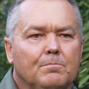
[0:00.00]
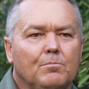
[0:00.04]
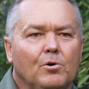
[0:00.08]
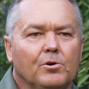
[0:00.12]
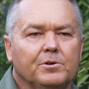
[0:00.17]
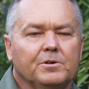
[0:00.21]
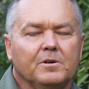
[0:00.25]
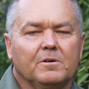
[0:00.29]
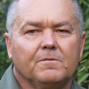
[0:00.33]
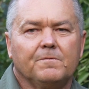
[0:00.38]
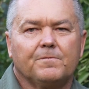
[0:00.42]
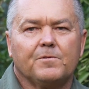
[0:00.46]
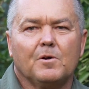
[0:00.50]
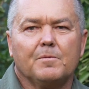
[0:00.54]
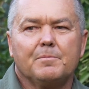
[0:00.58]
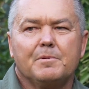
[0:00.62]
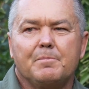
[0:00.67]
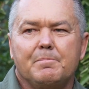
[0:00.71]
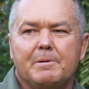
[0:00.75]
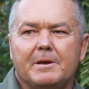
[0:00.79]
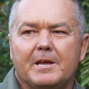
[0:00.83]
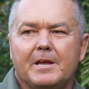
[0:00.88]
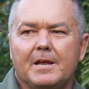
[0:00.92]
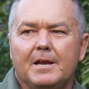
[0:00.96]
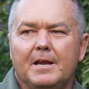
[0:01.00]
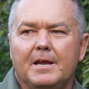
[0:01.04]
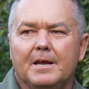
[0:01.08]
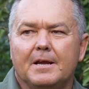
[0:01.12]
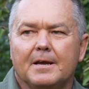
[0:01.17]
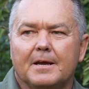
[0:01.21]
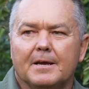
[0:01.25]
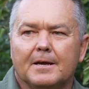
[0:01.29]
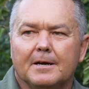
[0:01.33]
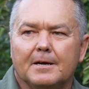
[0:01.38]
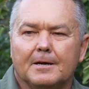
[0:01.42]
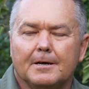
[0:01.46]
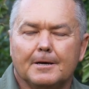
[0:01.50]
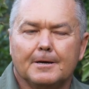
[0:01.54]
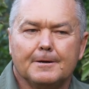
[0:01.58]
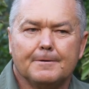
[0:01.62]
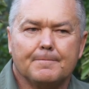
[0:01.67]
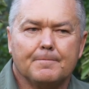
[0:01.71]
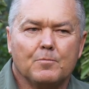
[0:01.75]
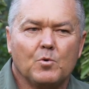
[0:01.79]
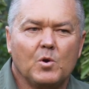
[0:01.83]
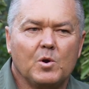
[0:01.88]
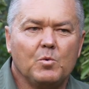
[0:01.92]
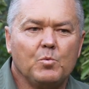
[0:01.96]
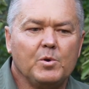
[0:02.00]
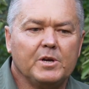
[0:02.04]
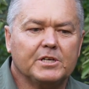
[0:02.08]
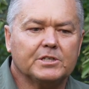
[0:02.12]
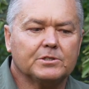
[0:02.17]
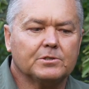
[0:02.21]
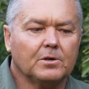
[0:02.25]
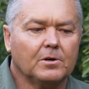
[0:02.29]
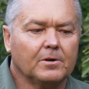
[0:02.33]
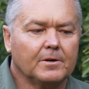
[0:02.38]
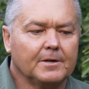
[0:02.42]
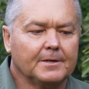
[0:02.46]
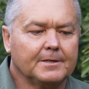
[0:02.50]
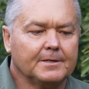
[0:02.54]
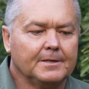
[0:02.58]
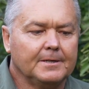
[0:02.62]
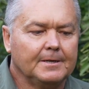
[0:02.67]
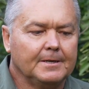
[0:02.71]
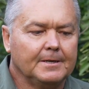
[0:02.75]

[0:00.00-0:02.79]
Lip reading: motto from the beginning when we started.